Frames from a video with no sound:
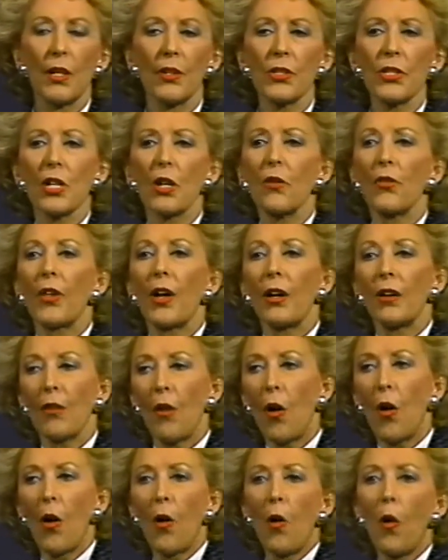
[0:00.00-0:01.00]
So the
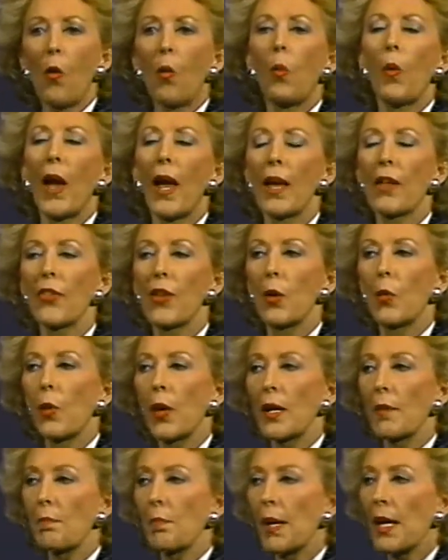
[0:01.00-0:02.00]
whole way that
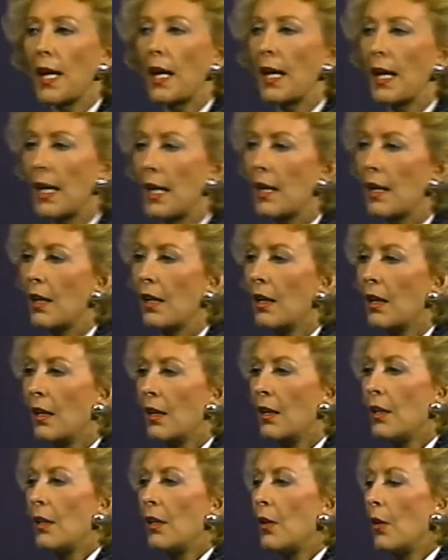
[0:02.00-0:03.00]
we be
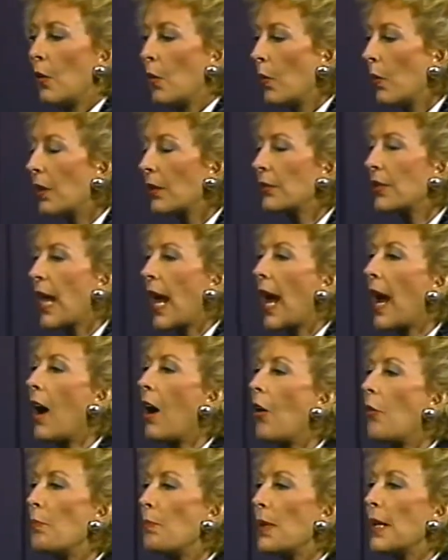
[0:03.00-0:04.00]
will
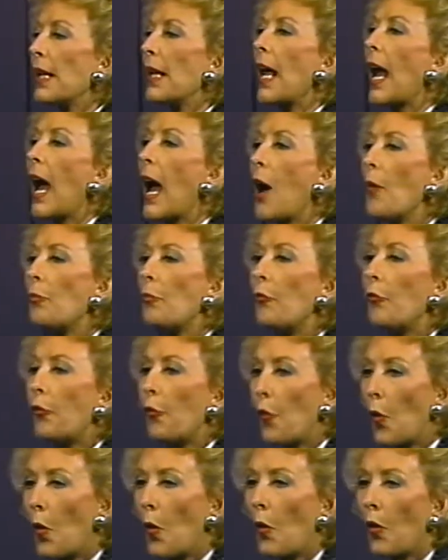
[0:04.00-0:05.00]
now be up
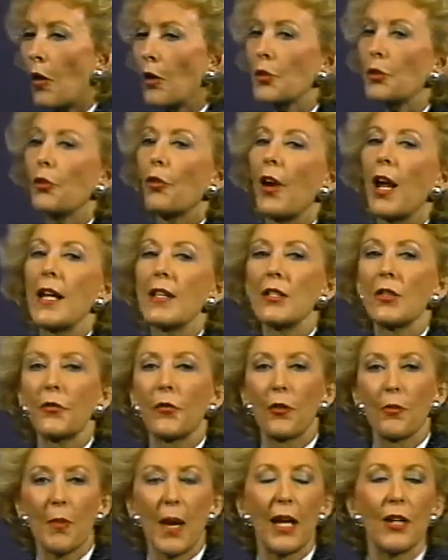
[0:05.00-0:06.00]
for
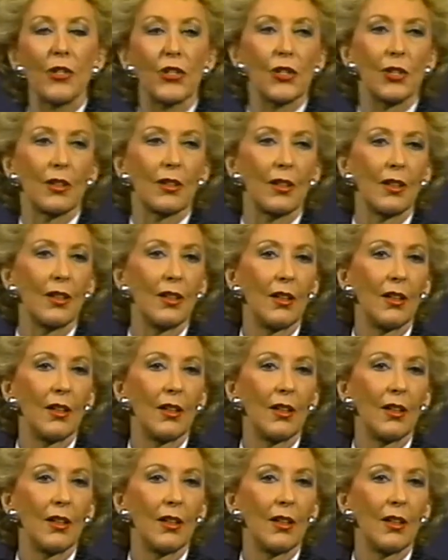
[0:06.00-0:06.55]
transformation.